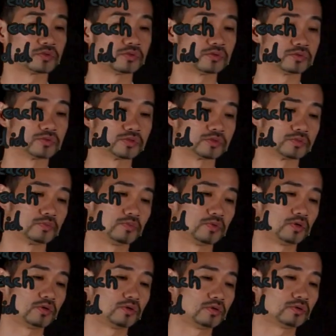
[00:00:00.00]
So
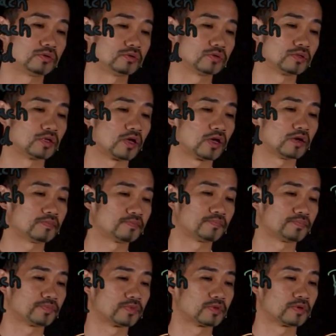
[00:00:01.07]
small gap
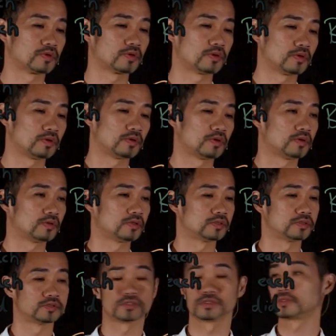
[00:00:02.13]

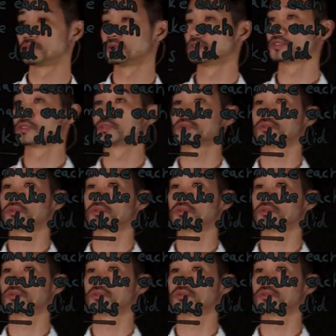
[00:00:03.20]
is equals